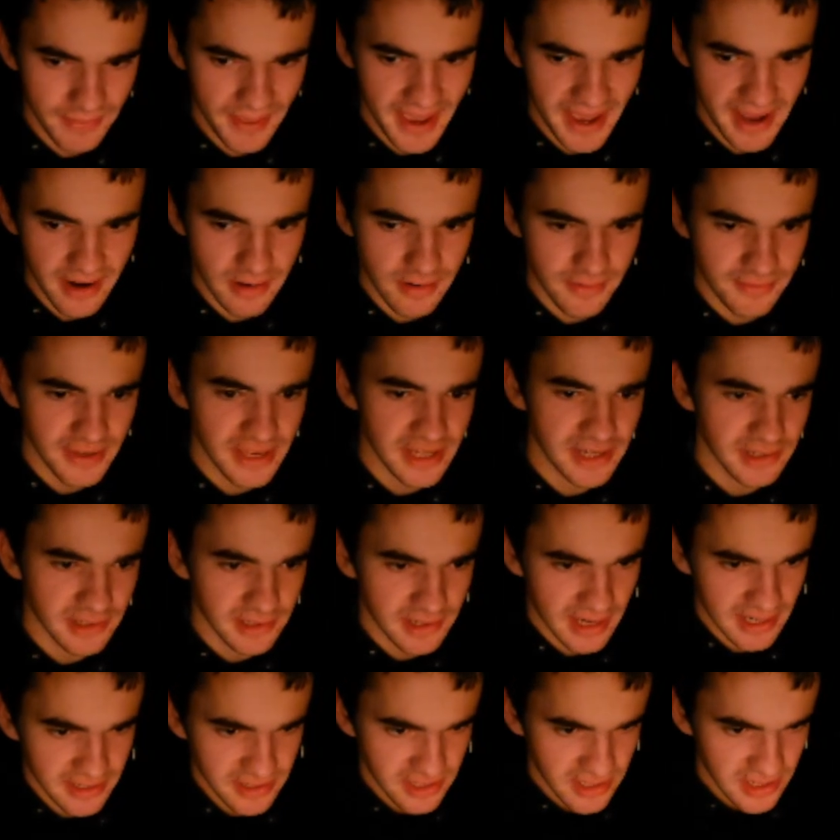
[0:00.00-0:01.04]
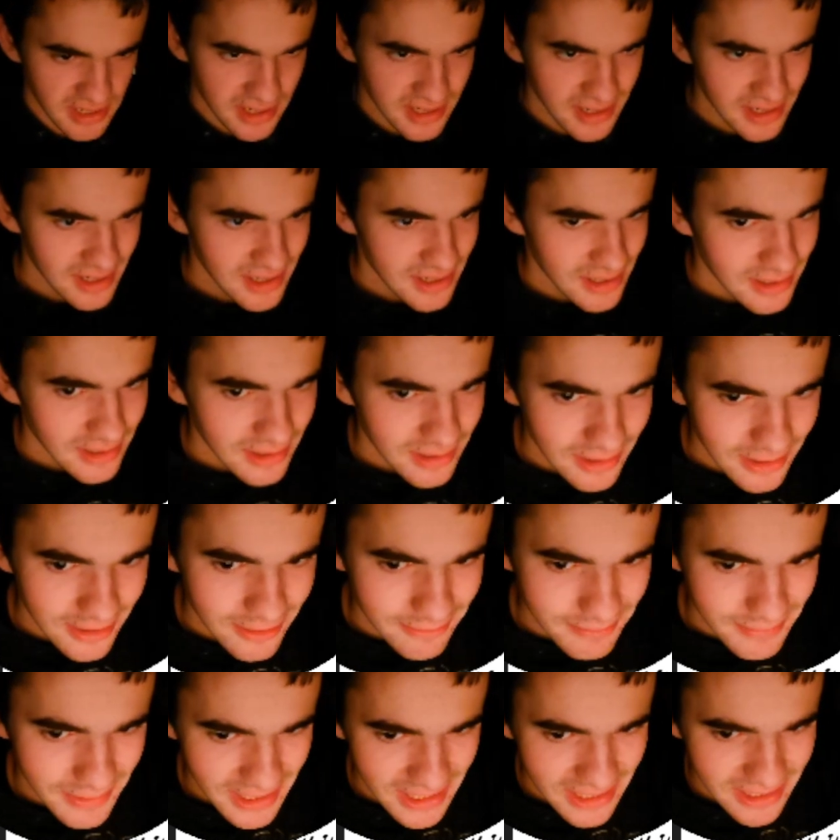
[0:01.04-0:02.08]
the end of Higurashi. Oh
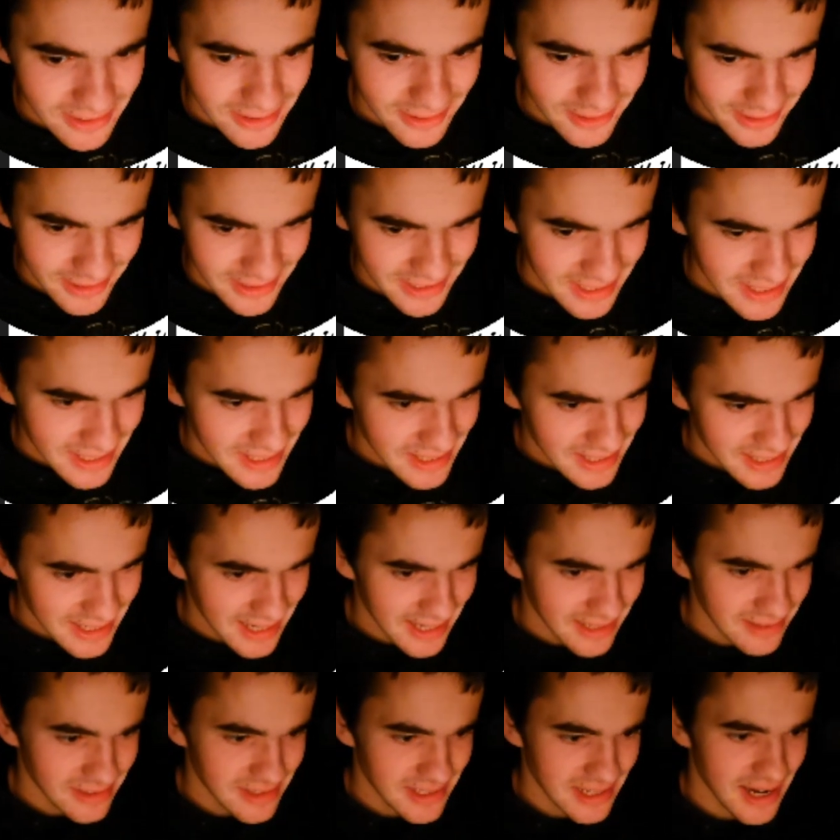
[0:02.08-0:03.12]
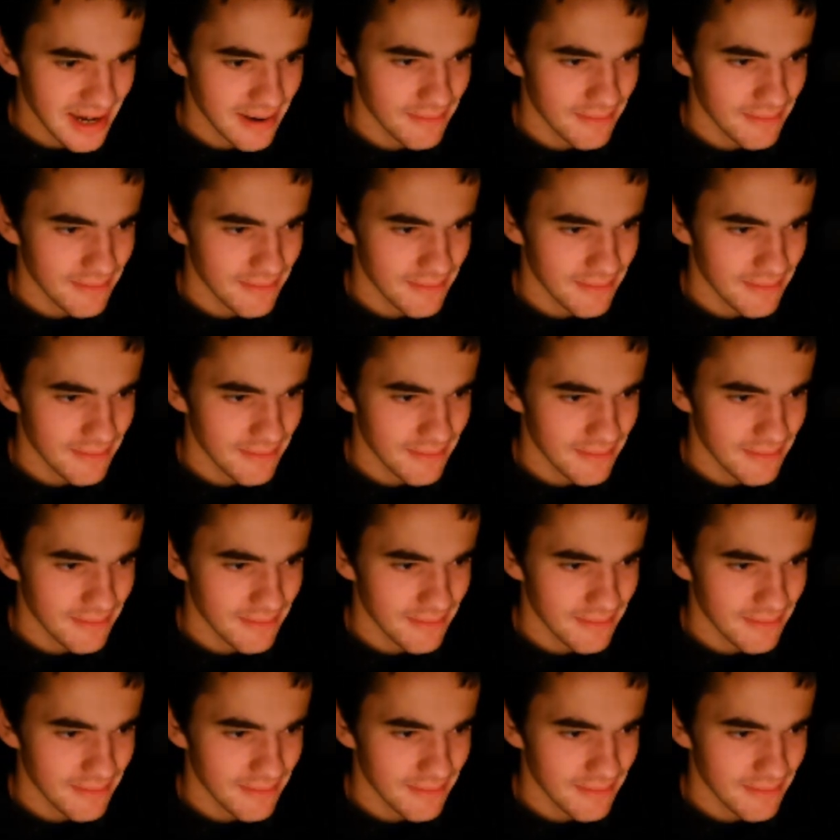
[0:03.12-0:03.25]
my god. And